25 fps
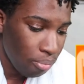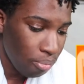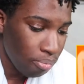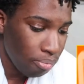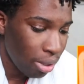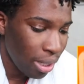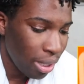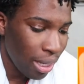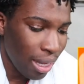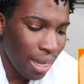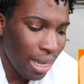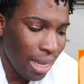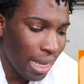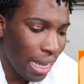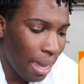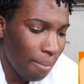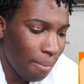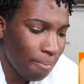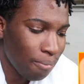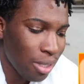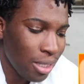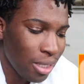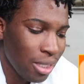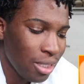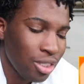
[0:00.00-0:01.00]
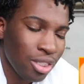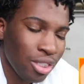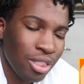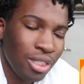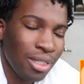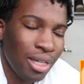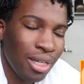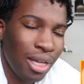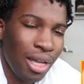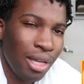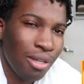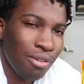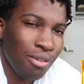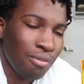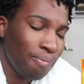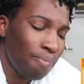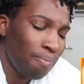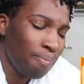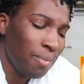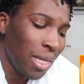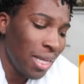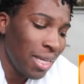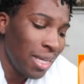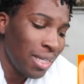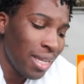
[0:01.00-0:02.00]
But yeah, I'm pretty sure
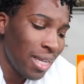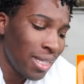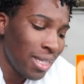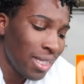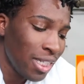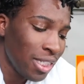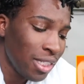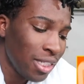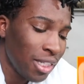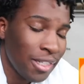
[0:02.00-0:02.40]
he says he's